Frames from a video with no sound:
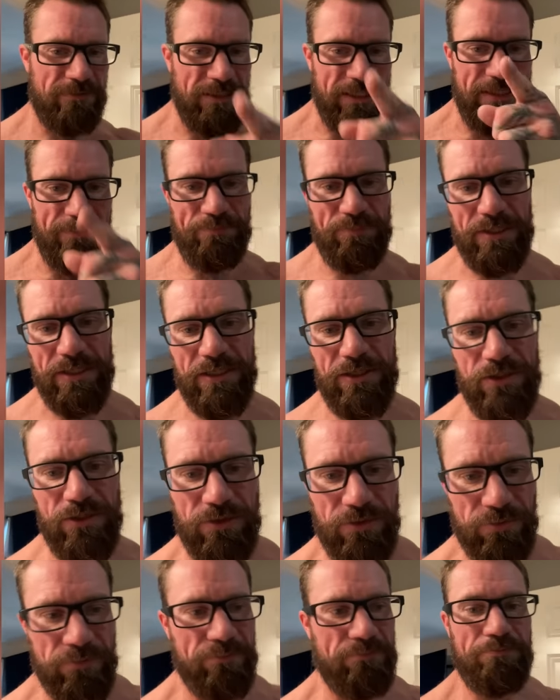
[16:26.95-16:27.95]
Keep being
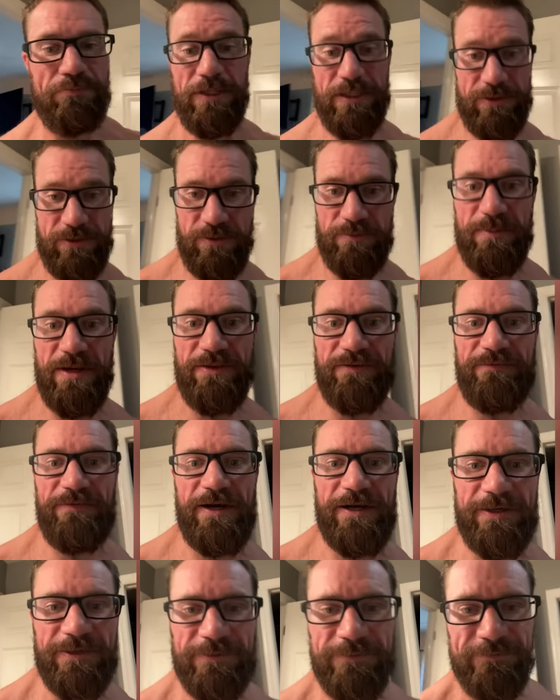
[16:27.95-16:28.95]
you. Be a good
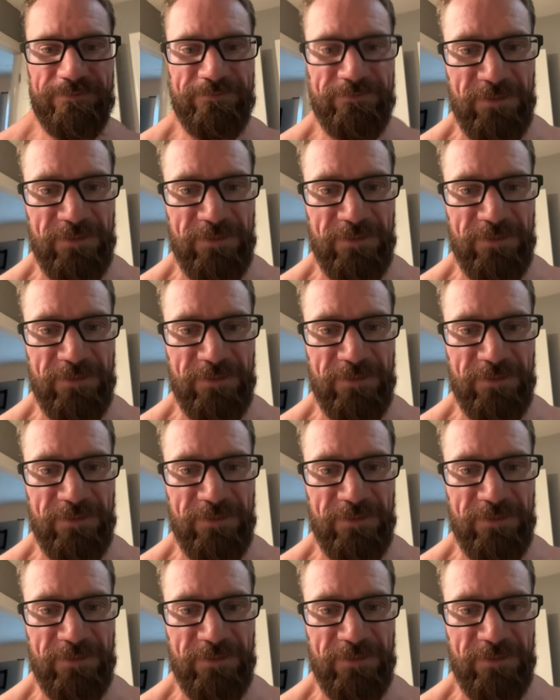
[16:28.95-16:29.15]
motherfucker.